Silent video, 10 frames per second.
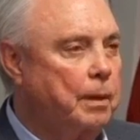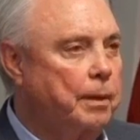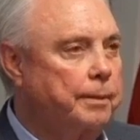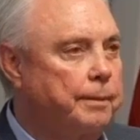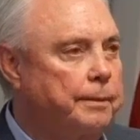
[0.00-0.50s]

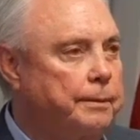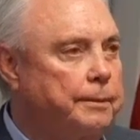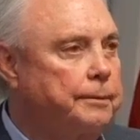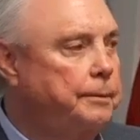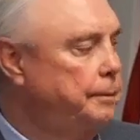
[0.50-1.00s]

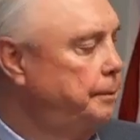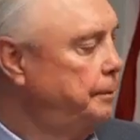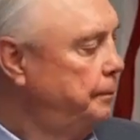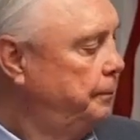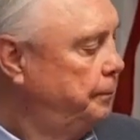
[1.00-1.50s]

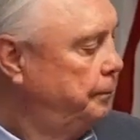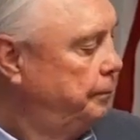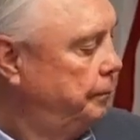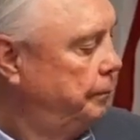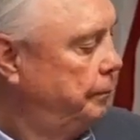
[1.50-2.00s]

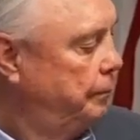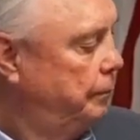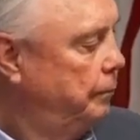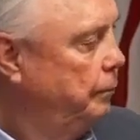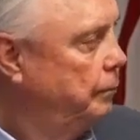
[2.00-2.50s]

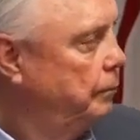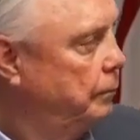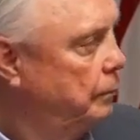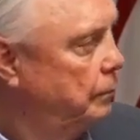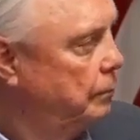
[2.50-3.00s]

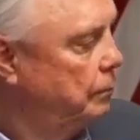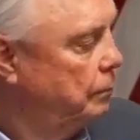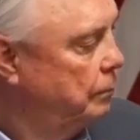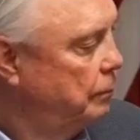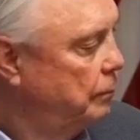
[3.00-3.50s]

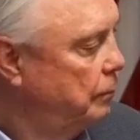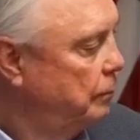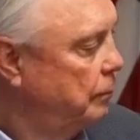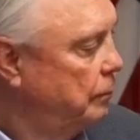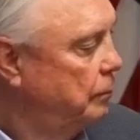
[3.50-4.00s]

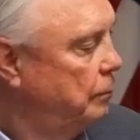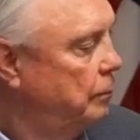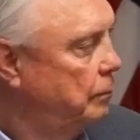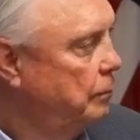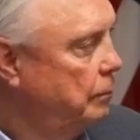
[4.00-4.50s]

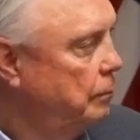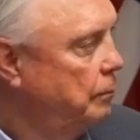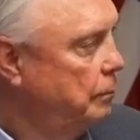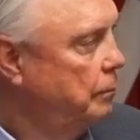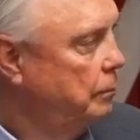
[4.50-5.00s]

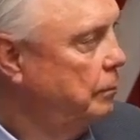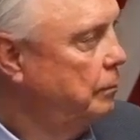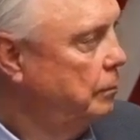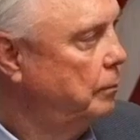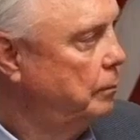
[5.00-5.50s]

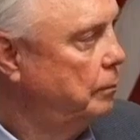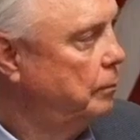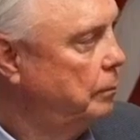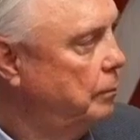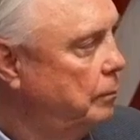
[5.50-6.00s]

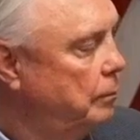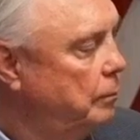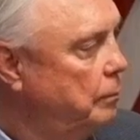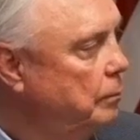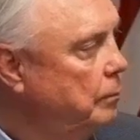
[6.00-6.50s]

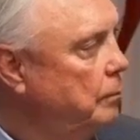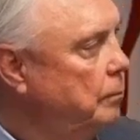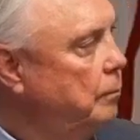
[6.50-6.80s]
[no speech]